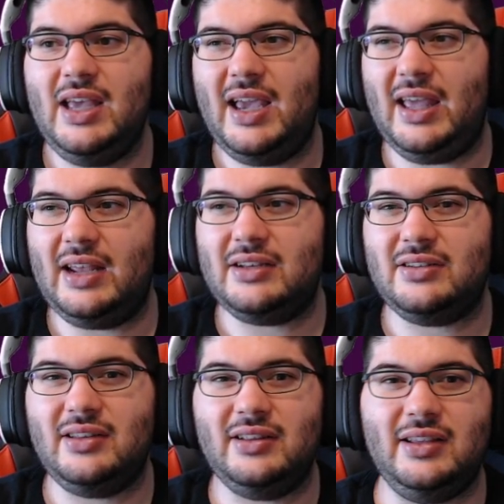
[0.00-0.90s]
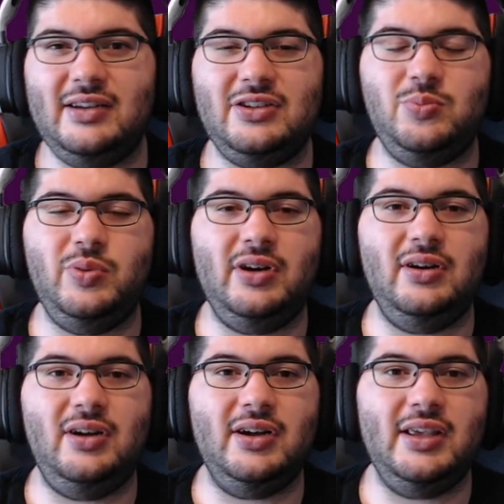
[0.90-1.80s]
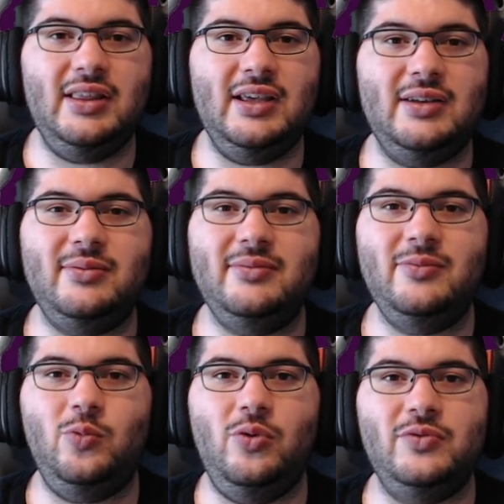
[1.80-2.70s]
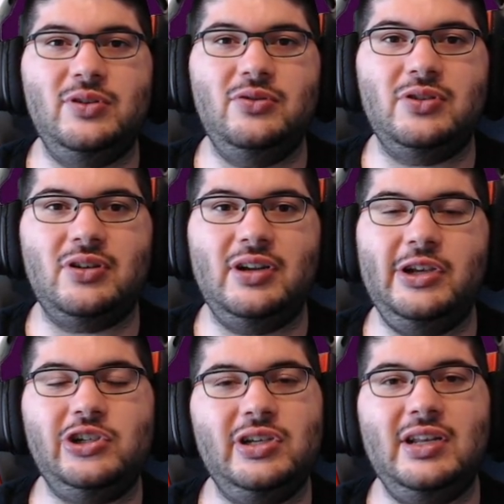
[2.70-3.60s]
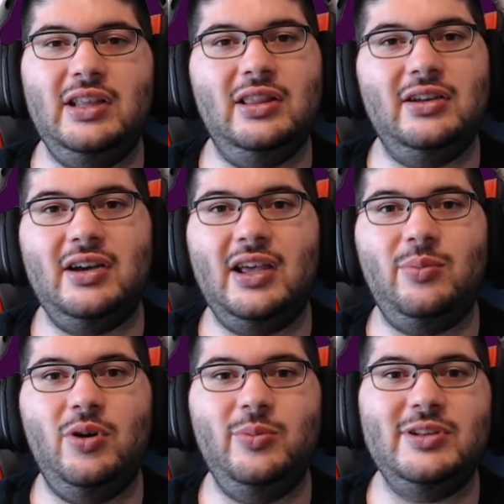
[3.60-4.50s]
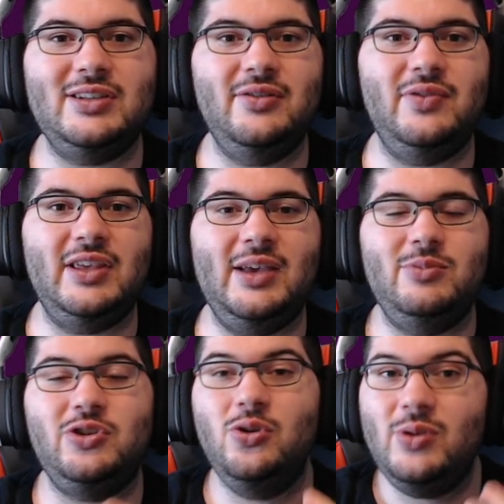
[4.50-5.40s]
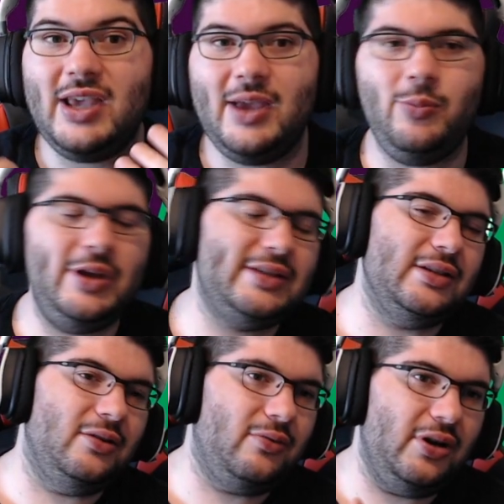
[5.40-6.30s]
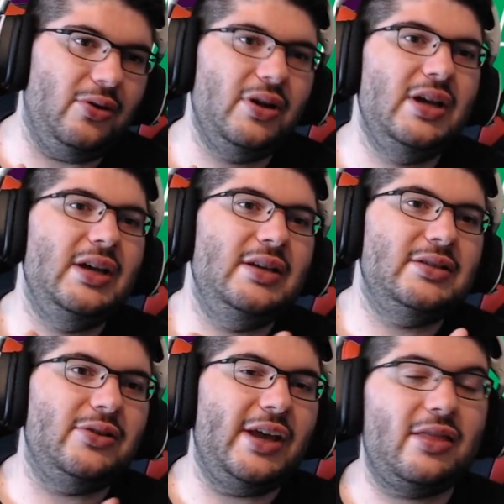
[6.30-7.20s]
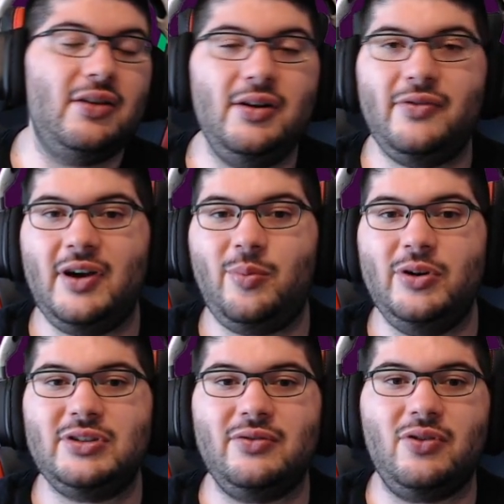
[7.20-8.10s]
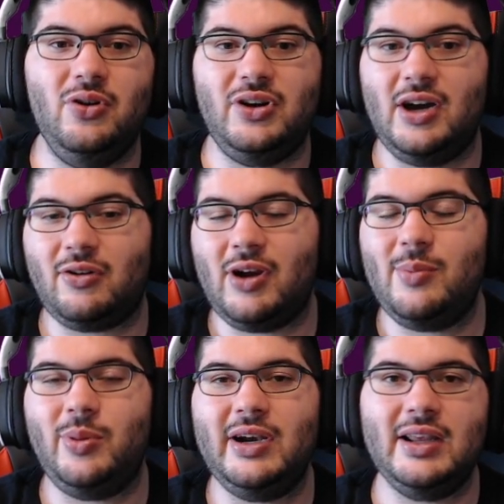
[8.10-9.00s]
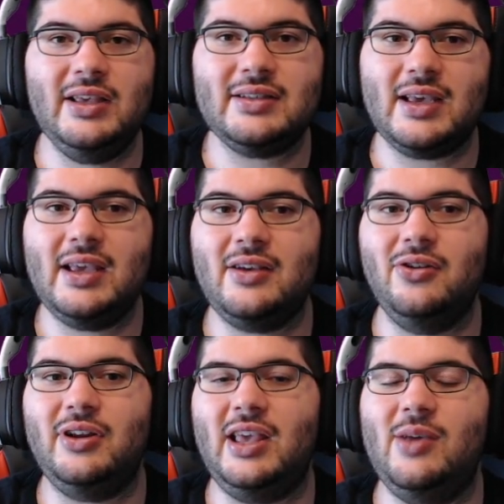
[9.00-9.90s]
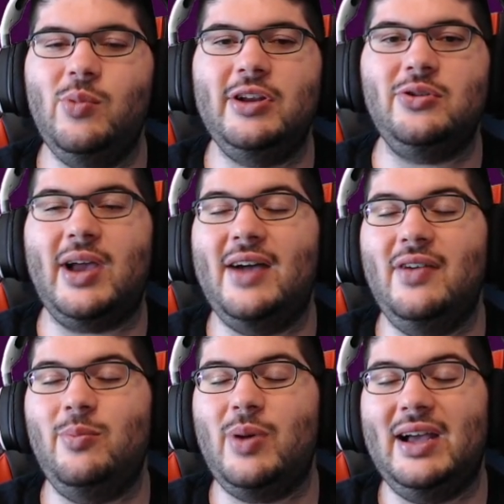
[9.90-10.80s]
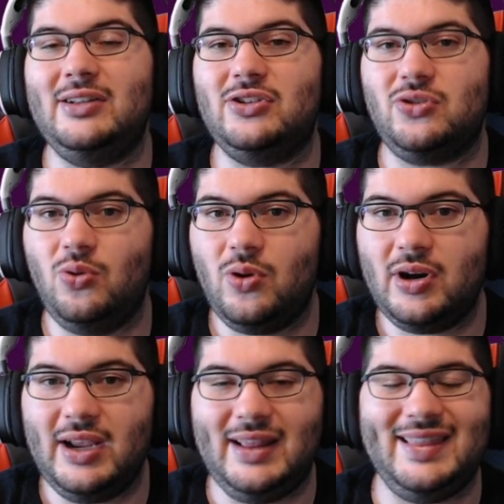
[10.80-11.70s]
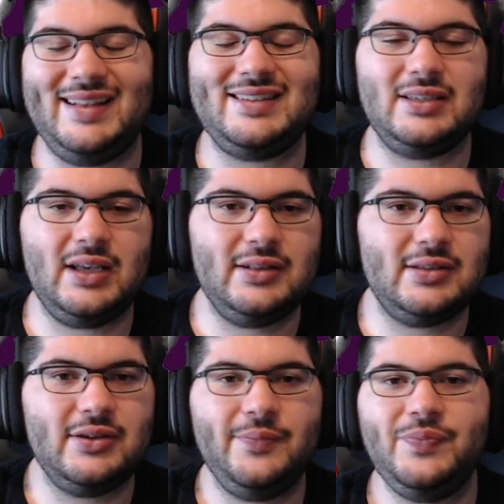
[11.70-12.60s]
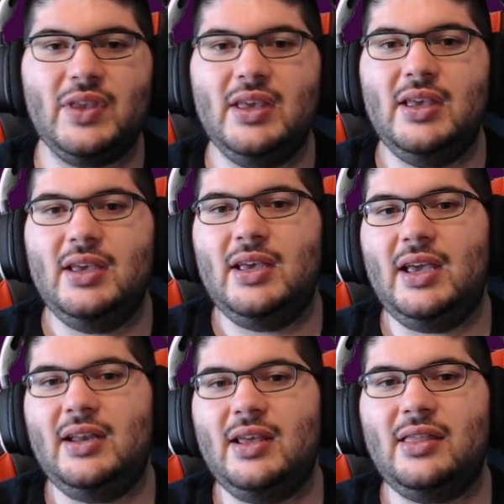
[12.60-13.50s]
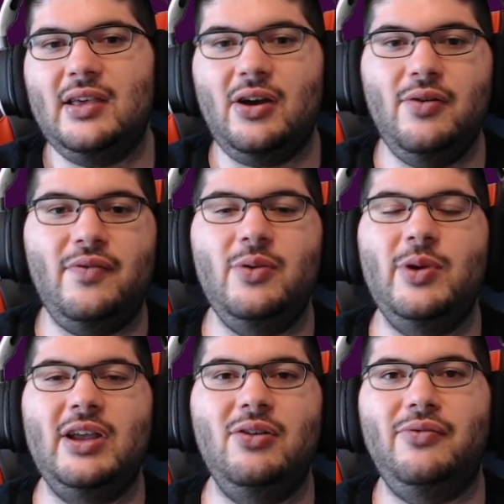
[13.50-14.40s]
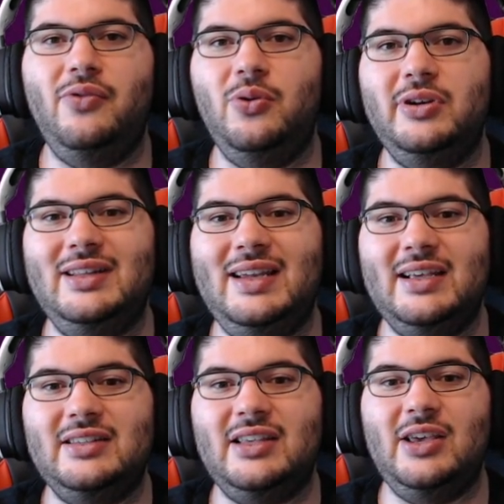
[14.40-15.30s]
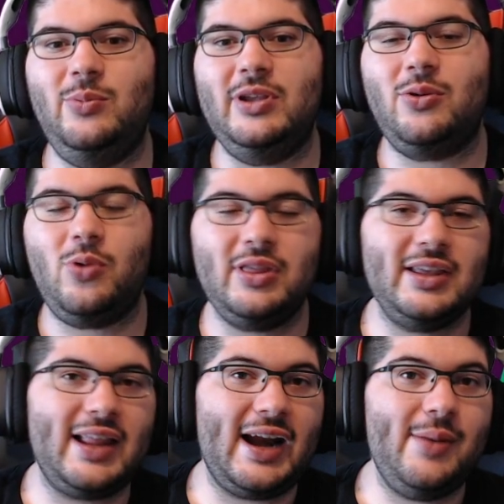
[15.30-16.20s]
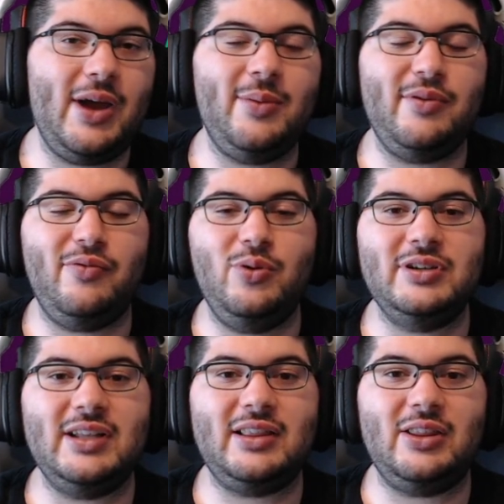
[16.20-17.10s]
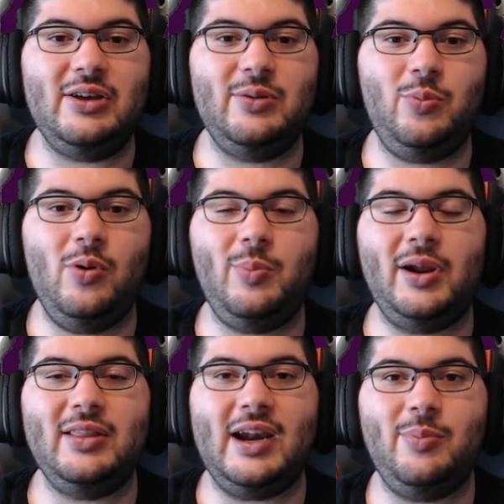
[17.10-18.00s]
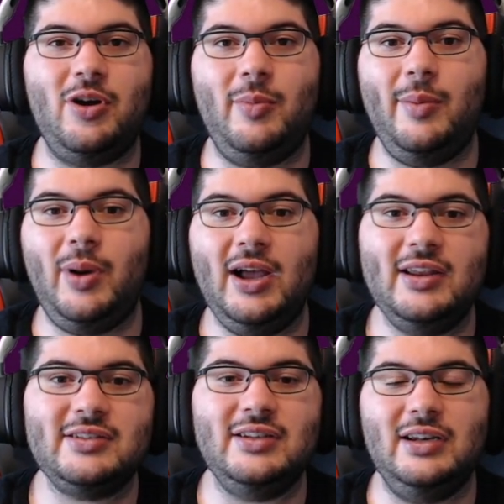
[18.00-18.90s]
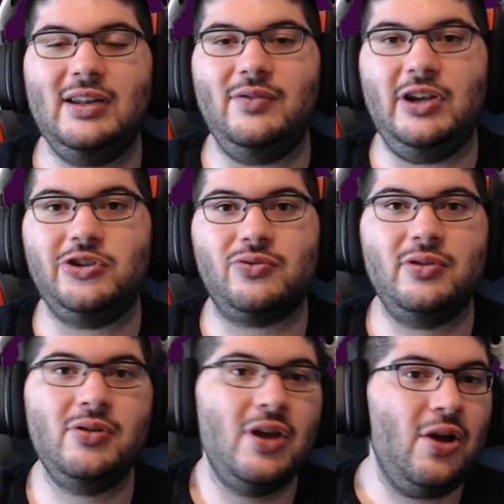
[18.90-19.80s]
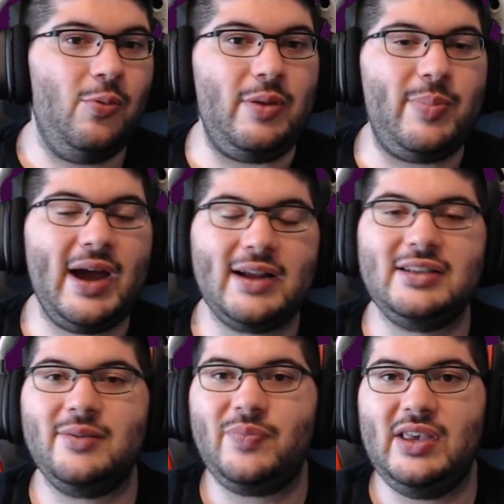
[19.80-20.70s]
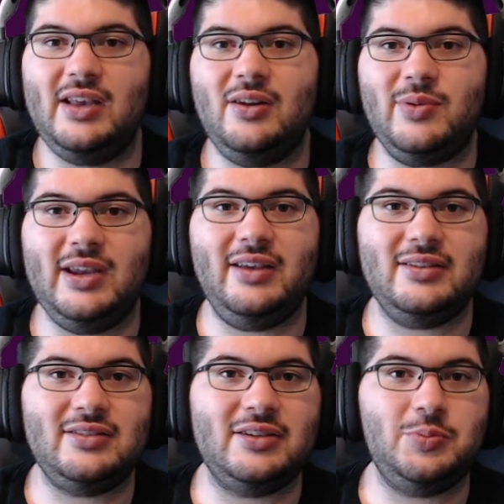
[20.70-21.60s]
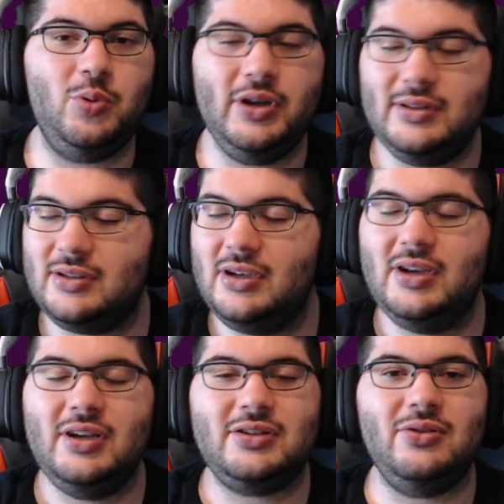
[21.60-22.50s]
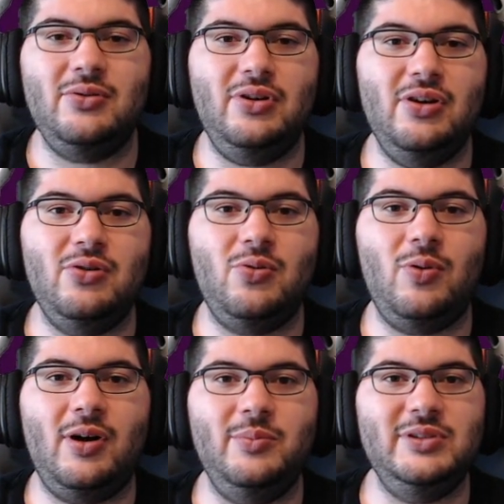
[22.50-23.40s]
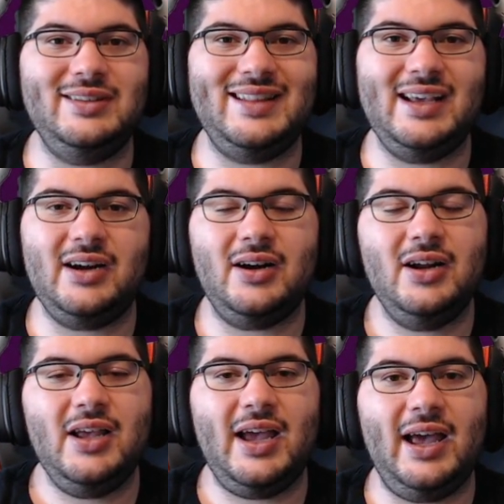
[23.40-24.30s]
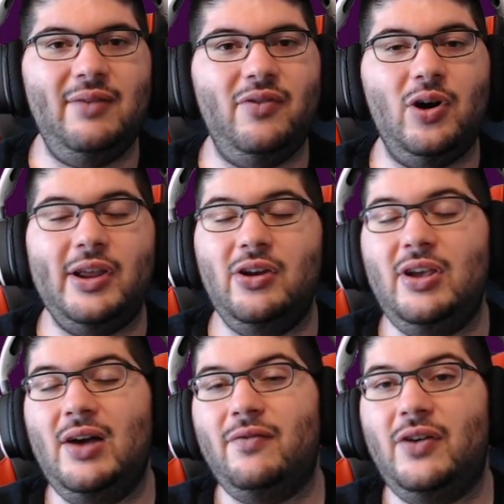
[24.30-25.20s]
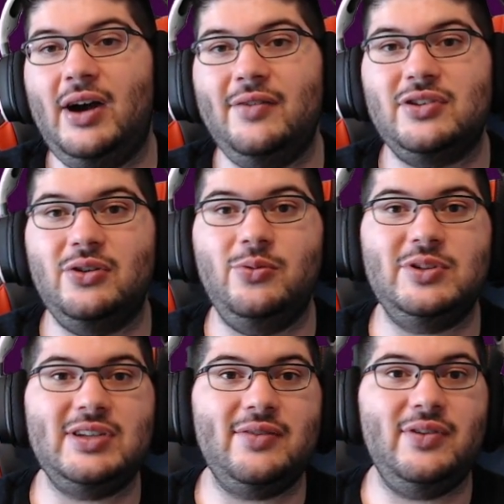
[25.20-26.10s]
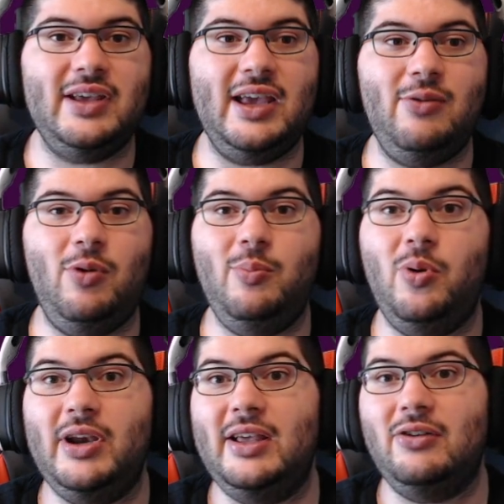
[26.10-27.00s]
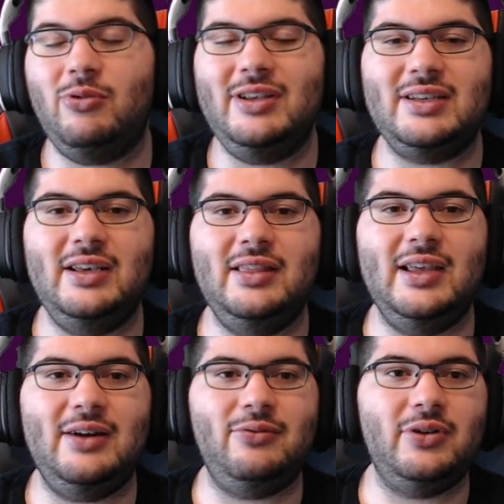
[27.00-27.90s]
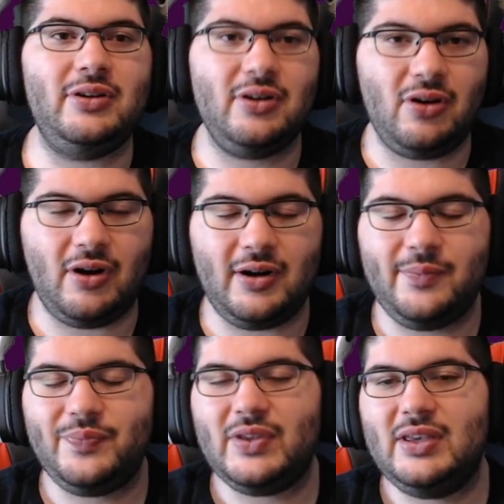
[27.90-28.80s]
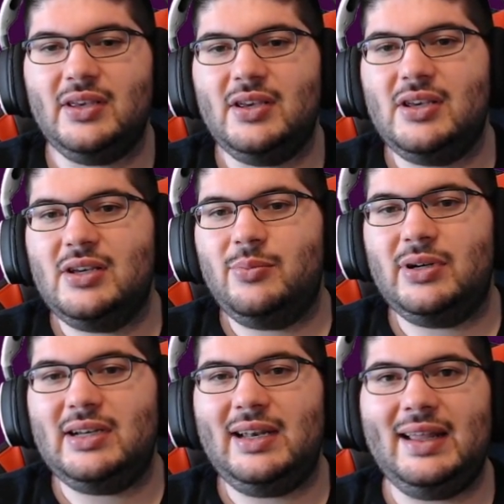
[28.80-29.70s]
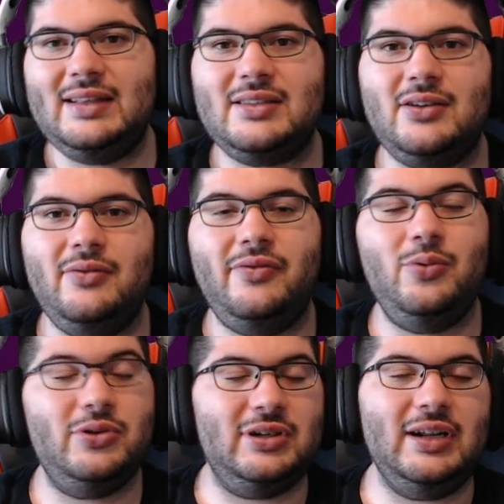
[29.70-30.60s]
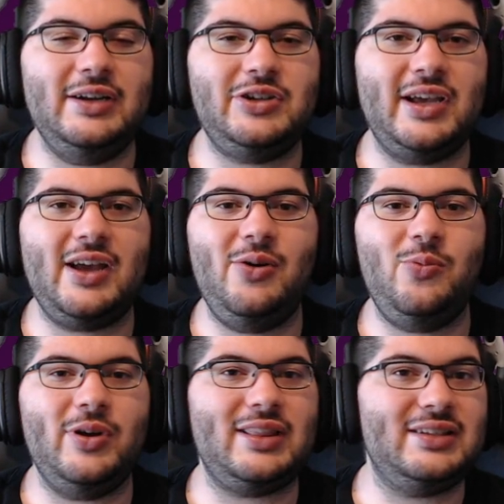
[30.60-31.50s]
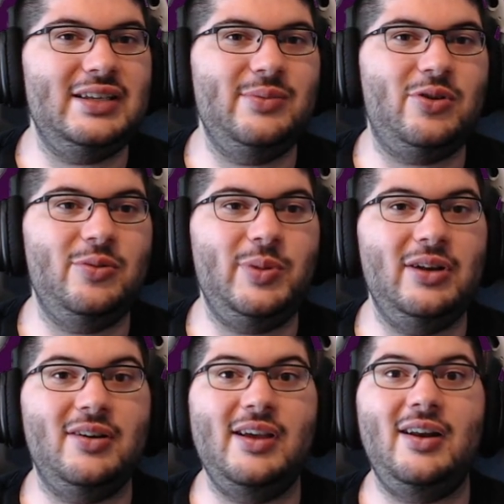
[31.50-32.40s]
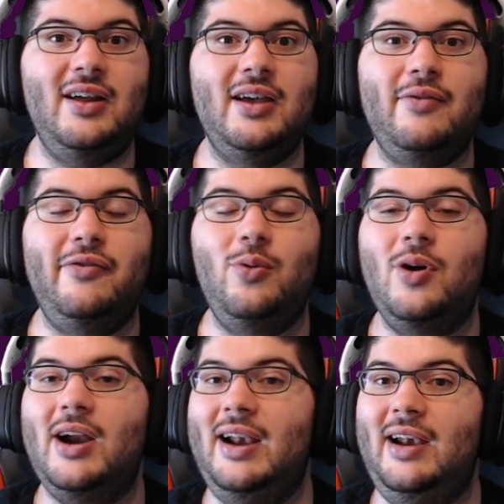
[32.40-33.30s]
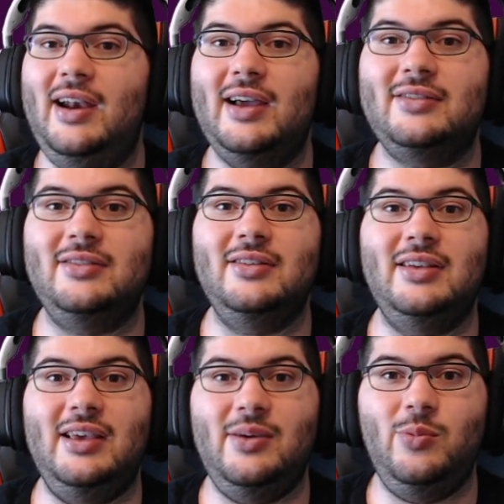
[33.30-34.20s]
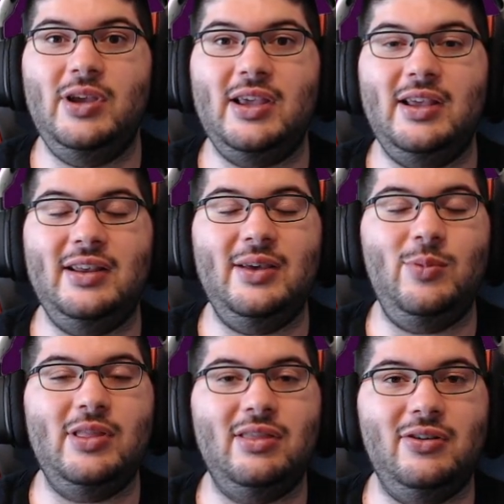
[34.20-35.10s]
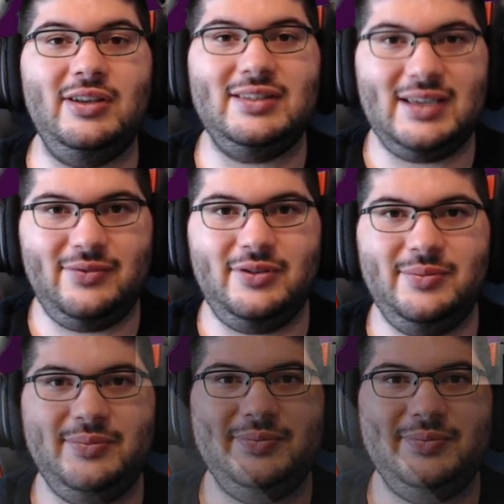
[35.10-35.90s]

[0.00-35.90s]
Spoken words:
And I just think that it's just a bit unlucky that Wolves lose their clean sheet in the dying moments of the game 2 game weeks in a row. So yeah, 35 points overall, not great, but it is a good game week to have a bad score in that sense. And I think hopefully we can look forward to the next game week. The one thing that I am happy for is that the one player that I put on my buy list in Olivier Giroud, we backed him. He ended up getting us 6 points, so no qualms there. And Vardy only got 5, so it was definitely a 1 point increase in that regard. But let's unfortunately check out what the team could be looking like for next game week in game week 37.